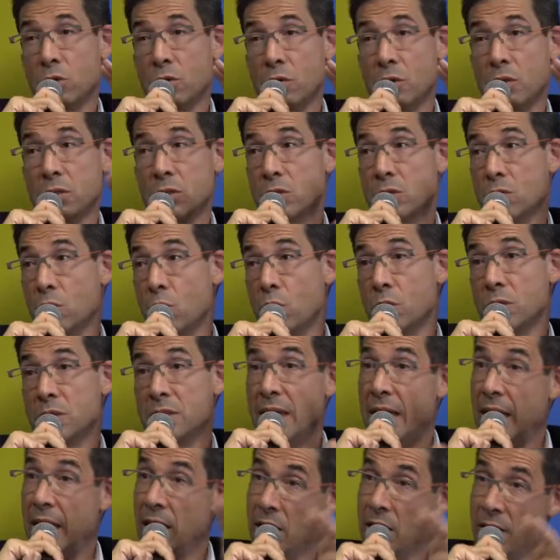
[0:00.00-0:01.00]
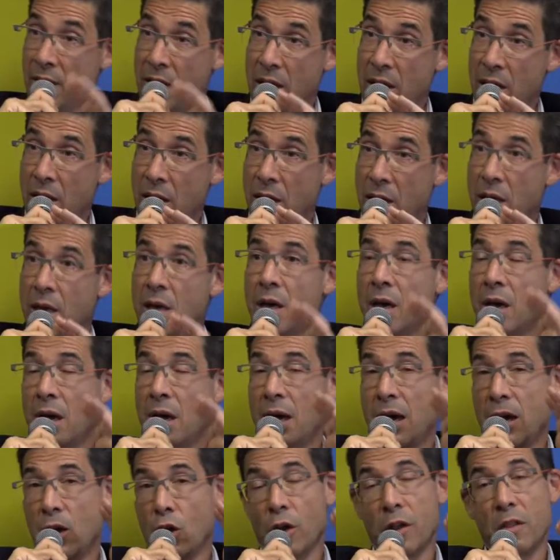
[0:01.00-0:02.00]
of the tours towards the end of the year
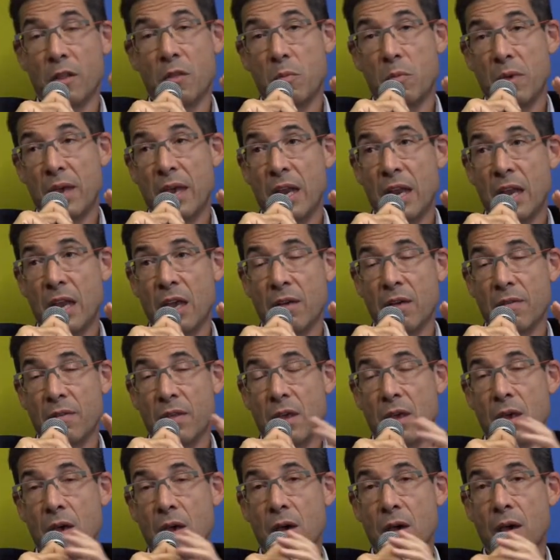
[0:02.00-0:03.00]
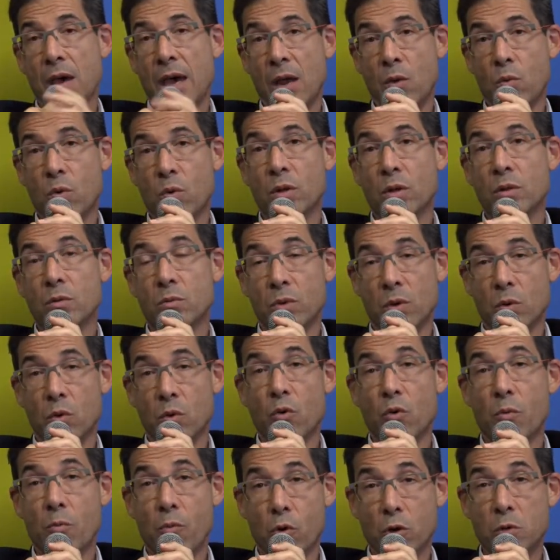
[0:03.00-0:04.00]
and not at the beginning of the year, and we
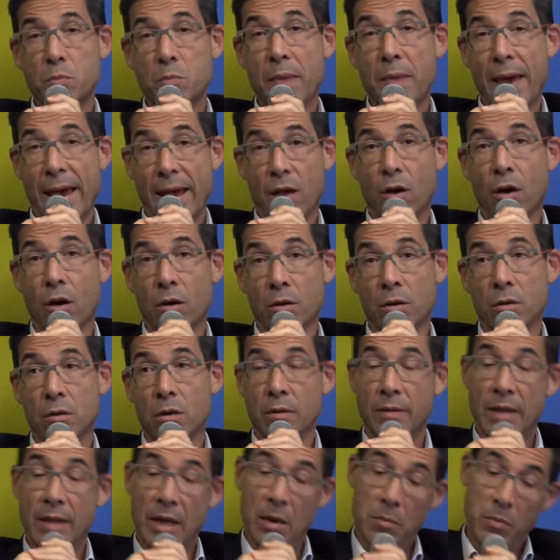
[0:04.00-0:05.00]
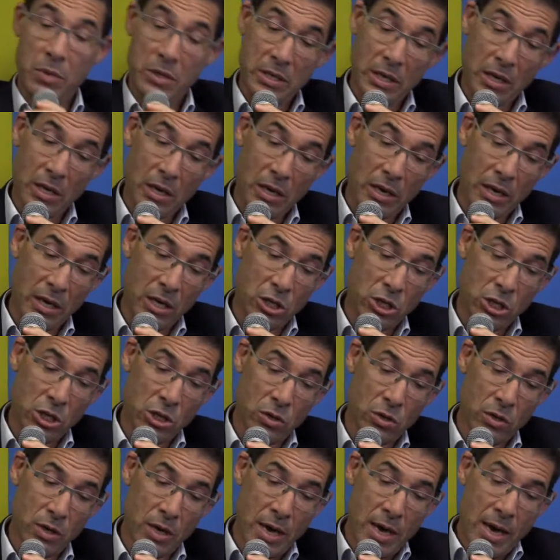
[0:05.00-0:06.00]
will report back on that particular
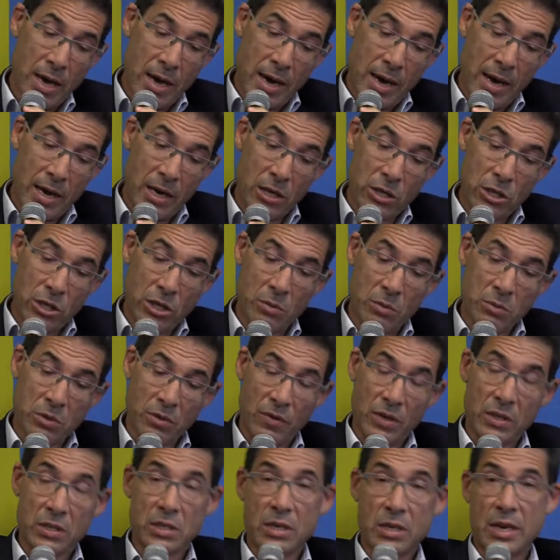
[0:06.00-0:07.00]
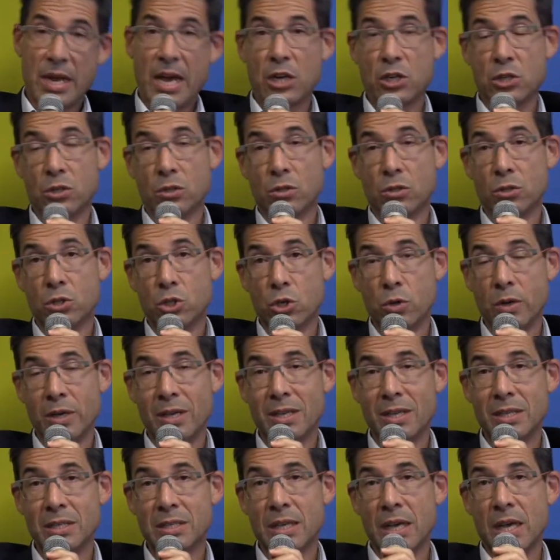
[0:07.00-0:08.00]
issue. And in terms of international
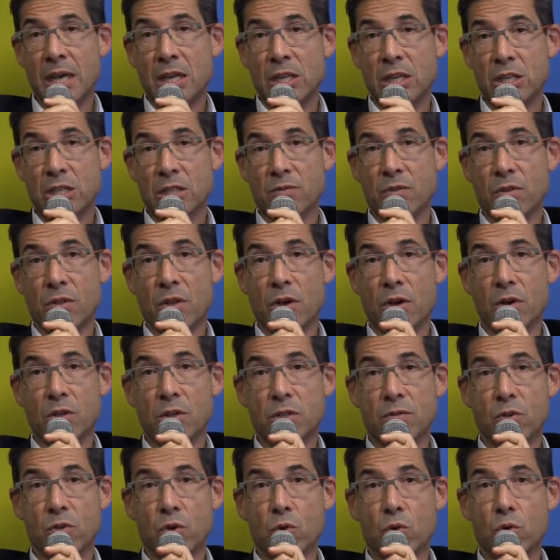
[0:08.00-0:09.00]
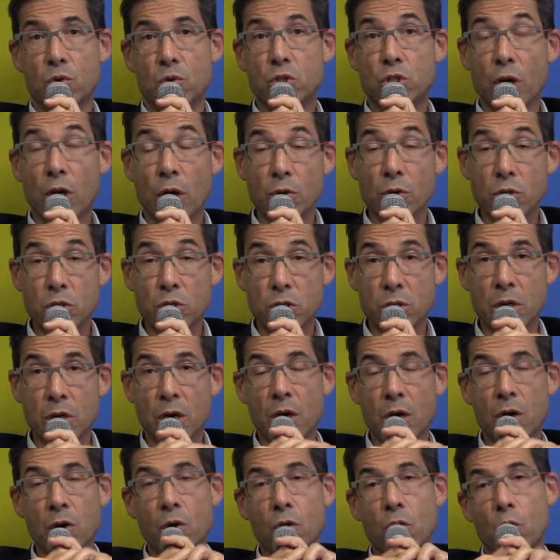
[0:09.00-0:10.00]
tours, just for those of you who don't
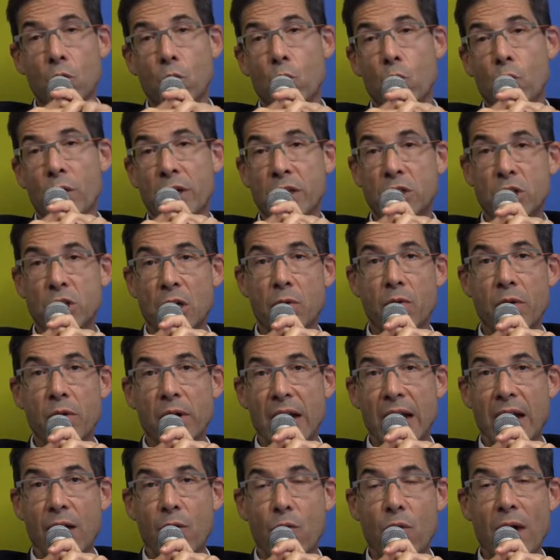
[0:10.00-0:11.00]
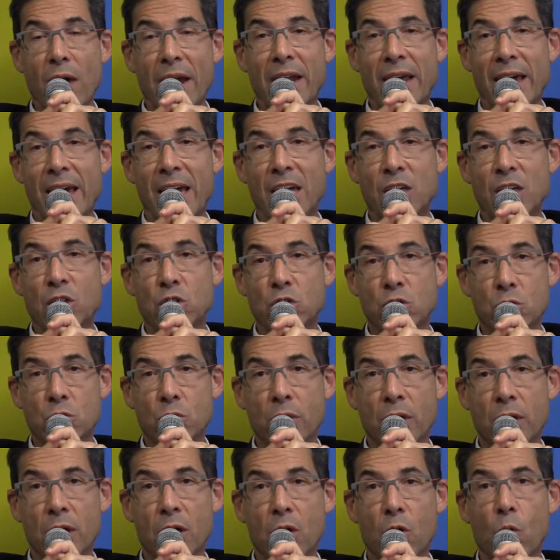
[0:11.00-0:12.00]
know, we generally run a
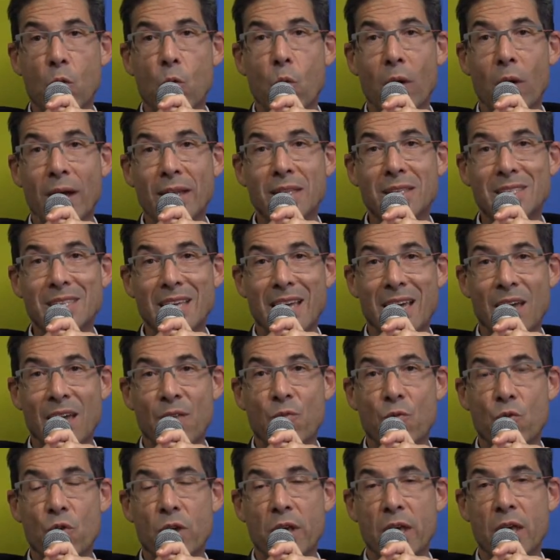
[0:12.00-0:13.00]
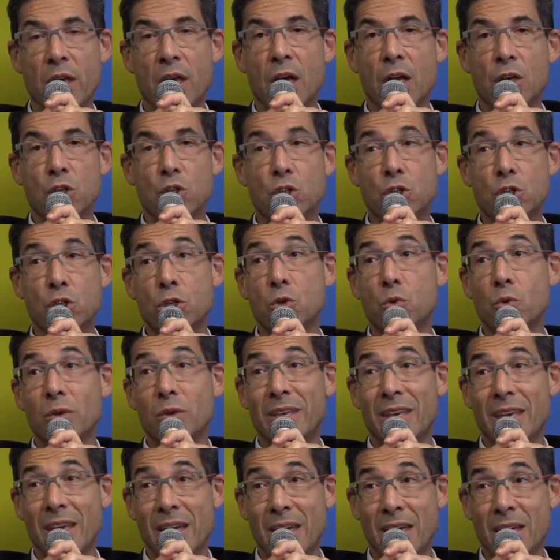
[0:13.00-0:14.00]
tour once every
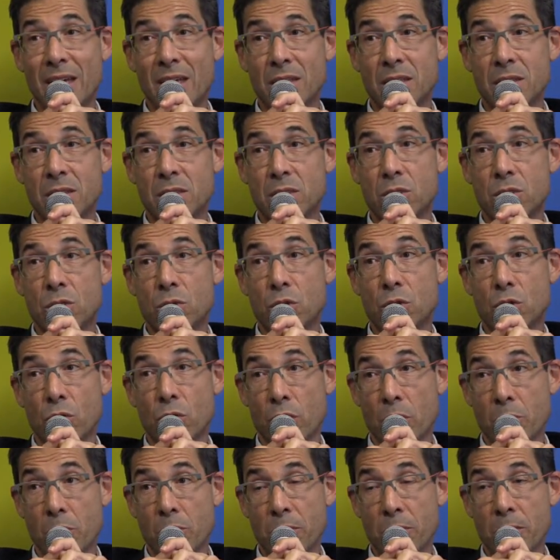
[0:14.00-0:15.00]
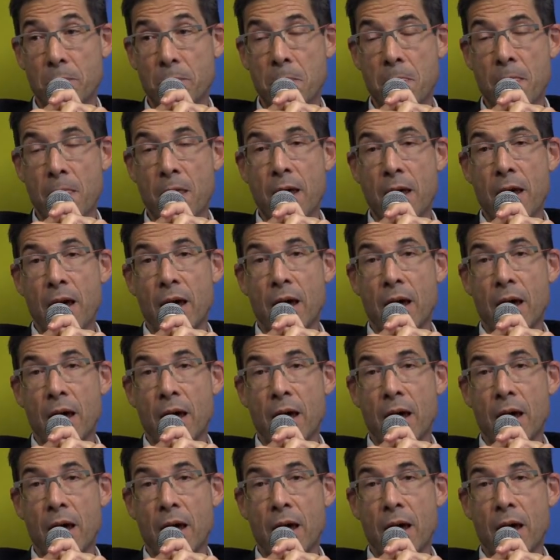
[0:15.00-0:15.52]
2 years to Europe.